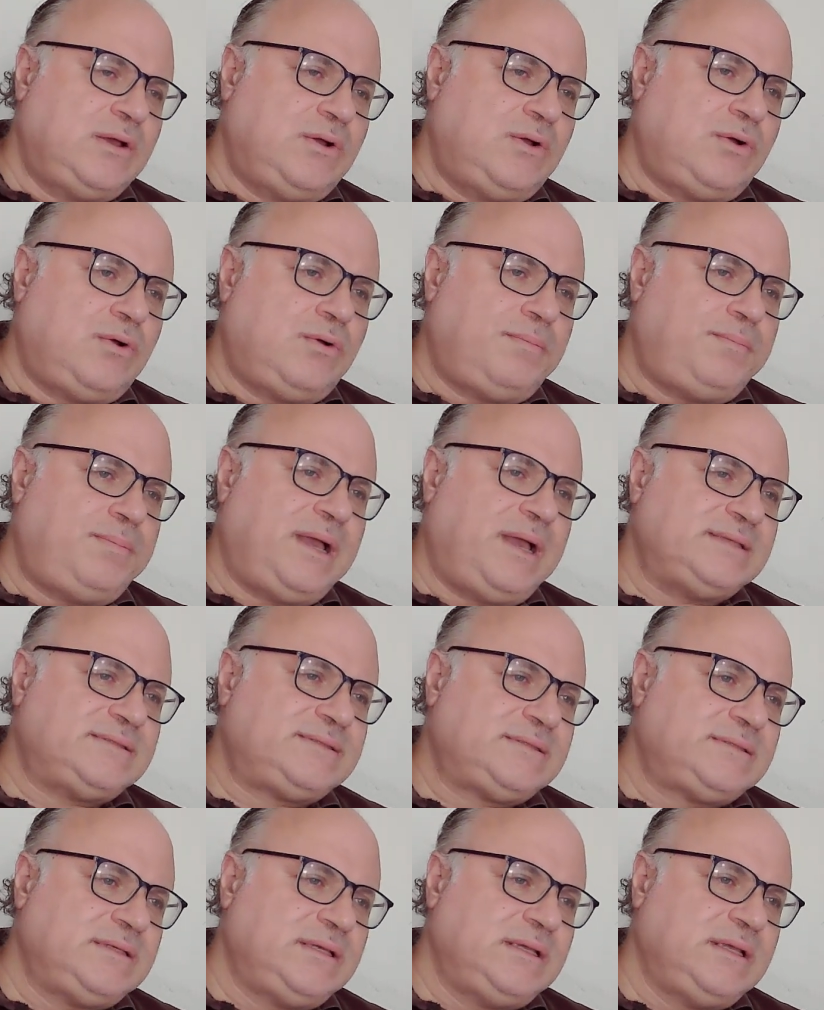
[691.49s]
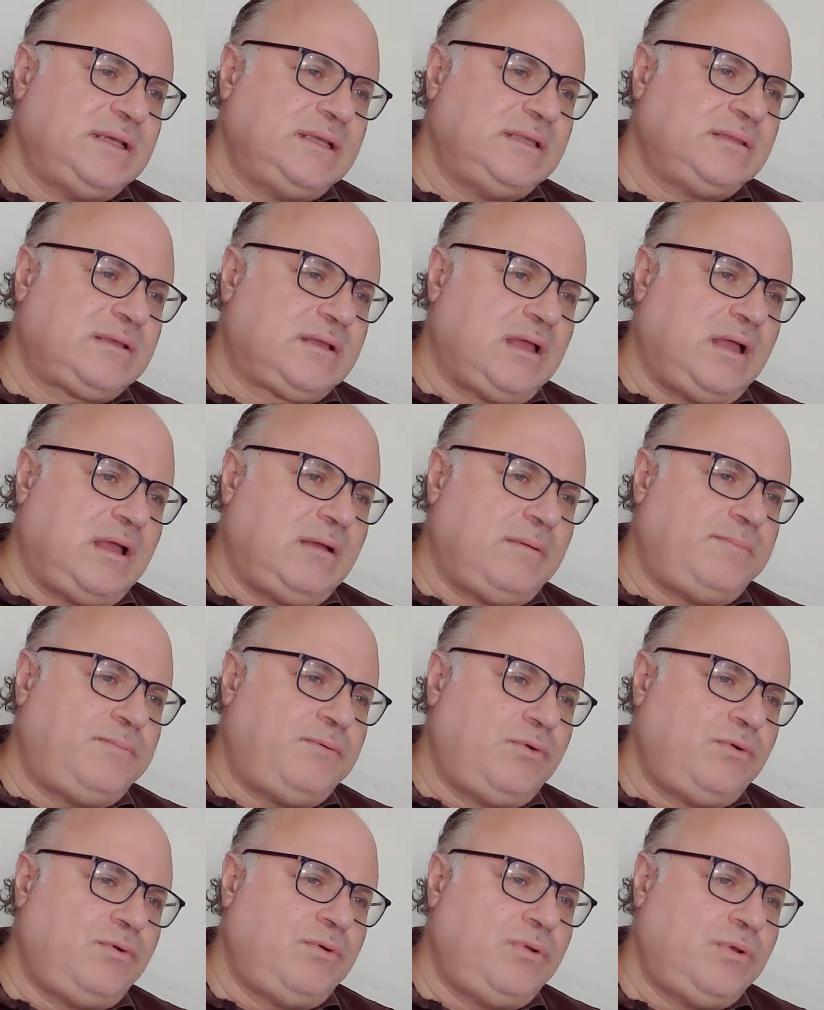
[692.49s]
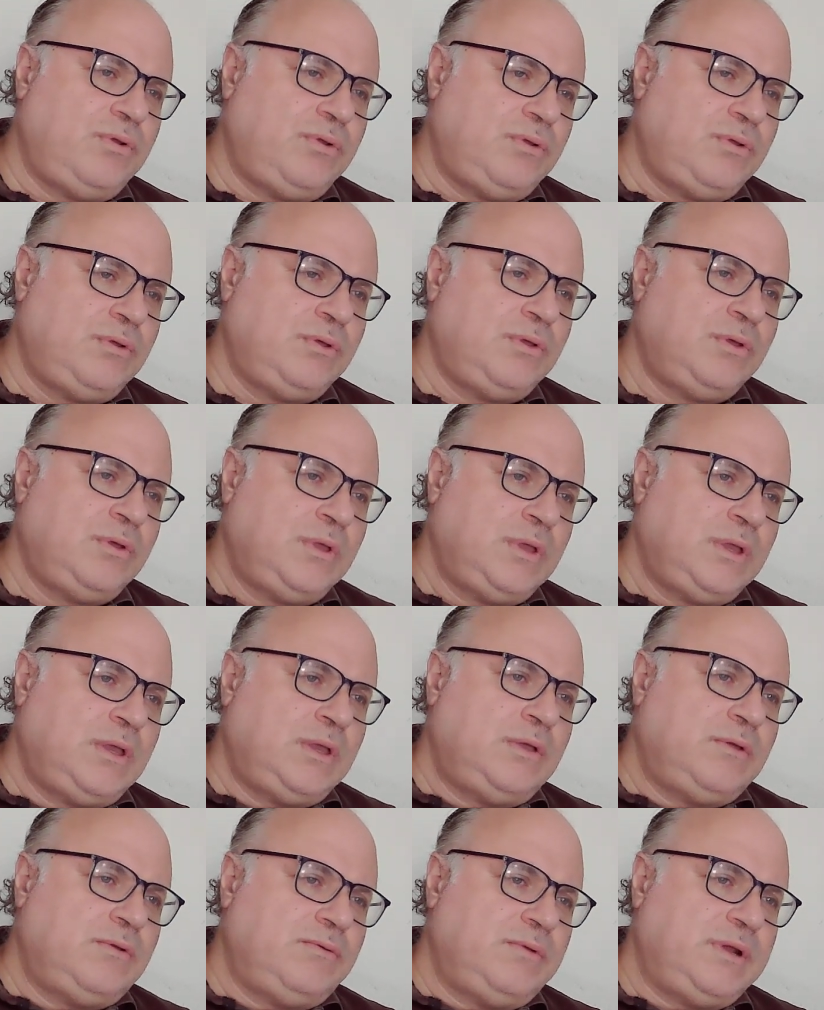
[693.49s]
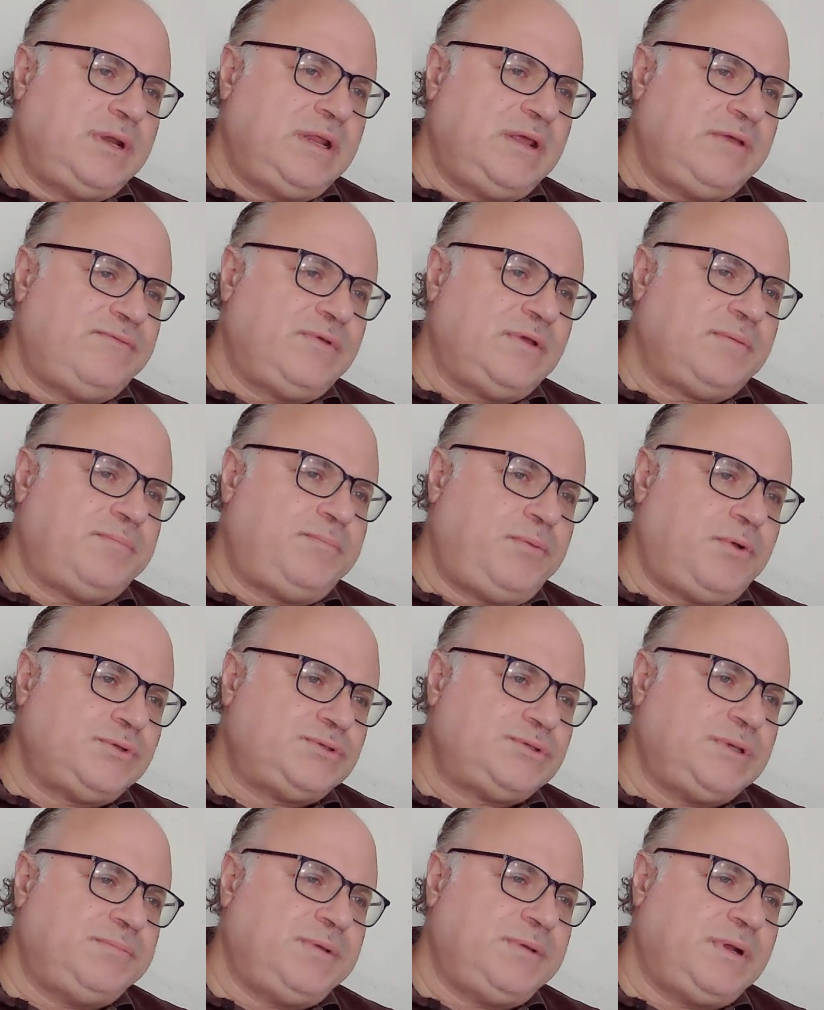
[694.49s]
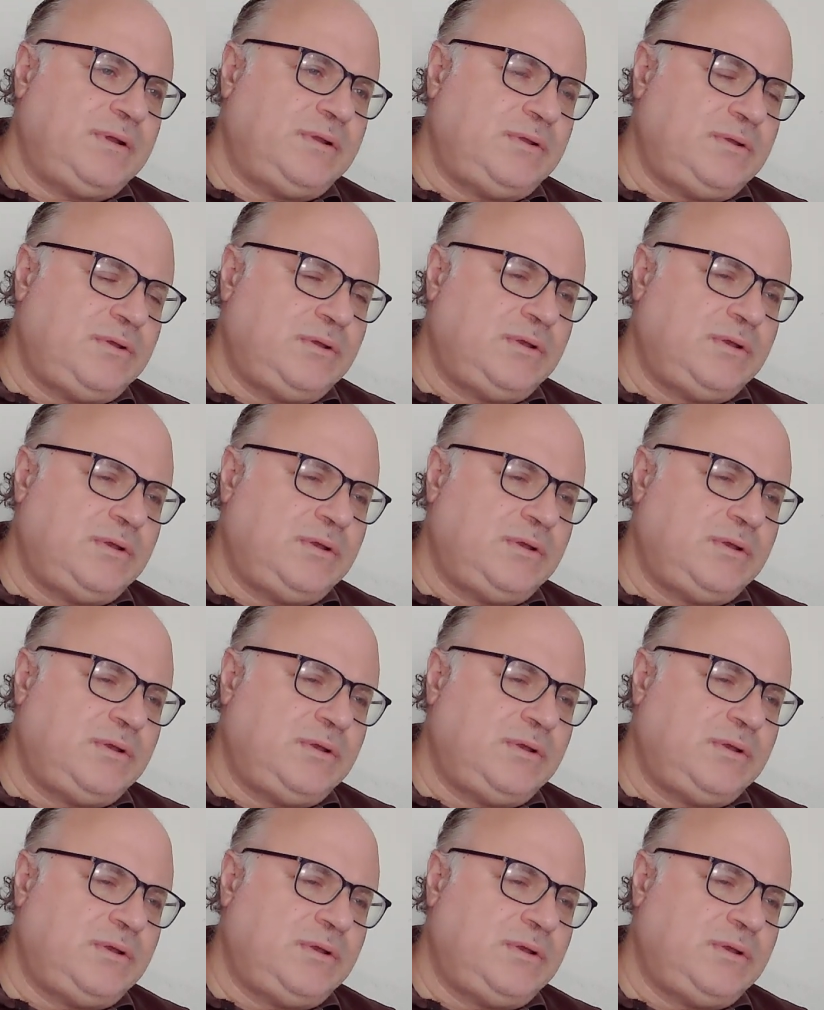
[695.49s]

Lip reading: or bus and carpool whenever possible.